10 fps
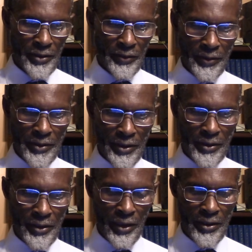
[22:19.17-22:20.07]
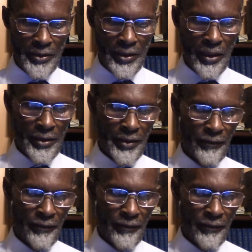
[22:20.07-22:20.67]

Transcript: who is the judge, God the